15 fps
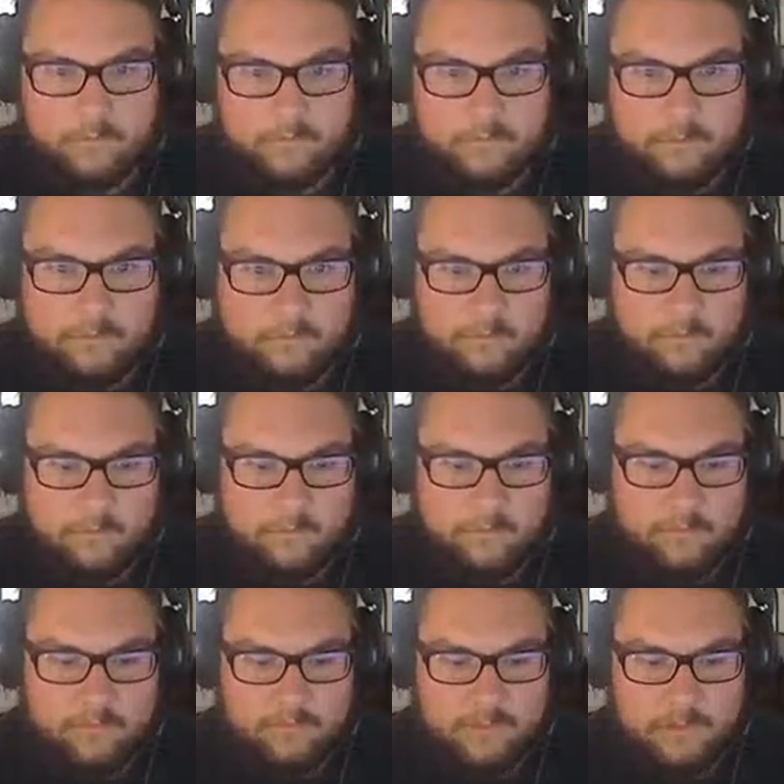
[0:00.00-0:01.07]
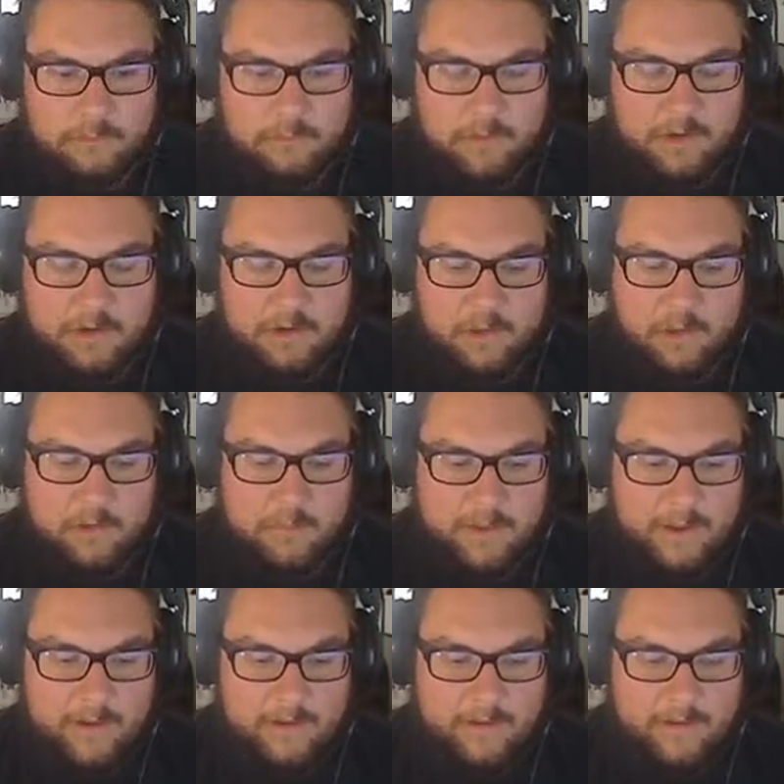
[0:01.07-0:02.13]
To burn a
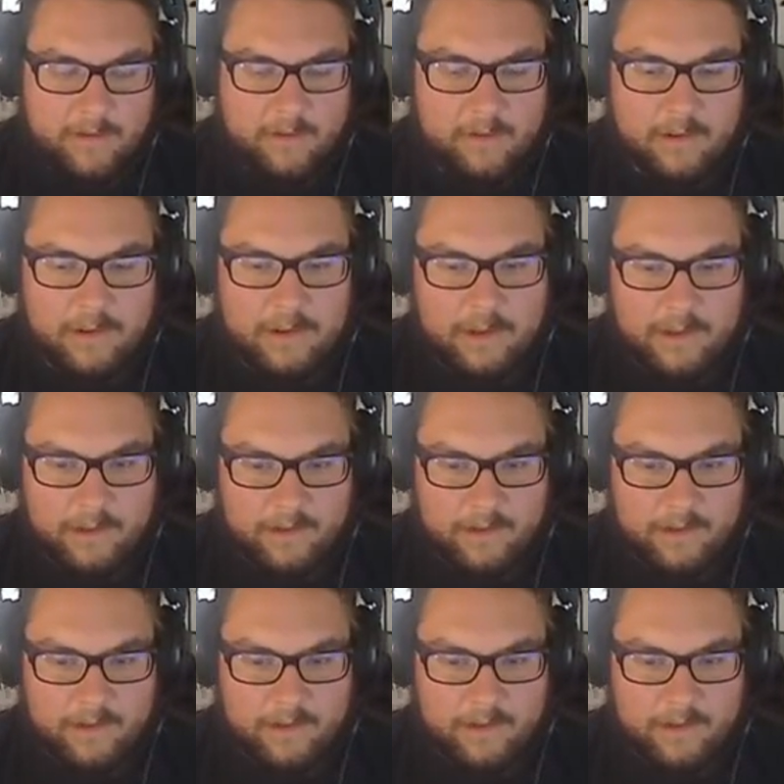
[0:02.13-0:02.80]
humanity or not?